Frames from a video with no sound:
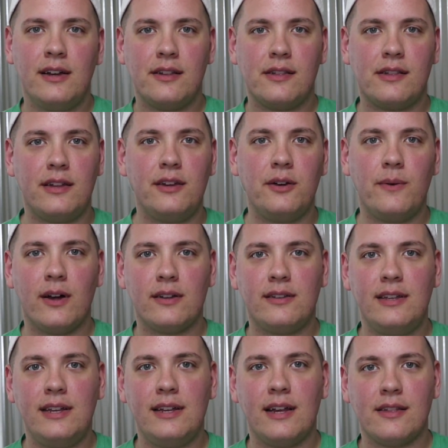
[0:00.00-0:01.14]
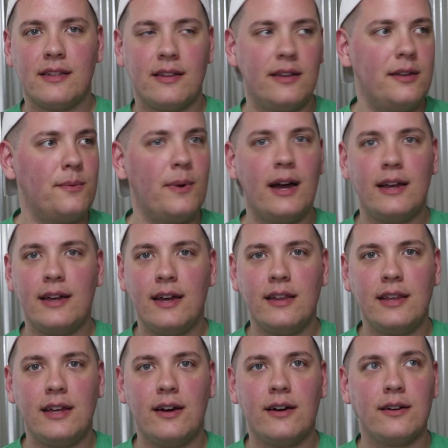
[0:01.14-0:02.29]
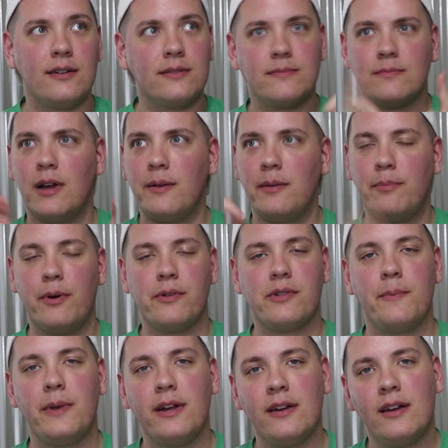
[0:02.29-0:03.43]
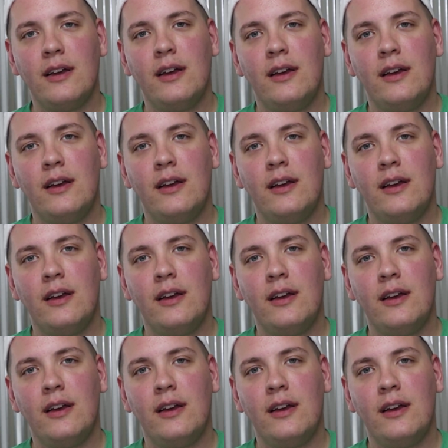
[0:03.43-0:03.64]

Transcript: CurtStyler, probably post some here.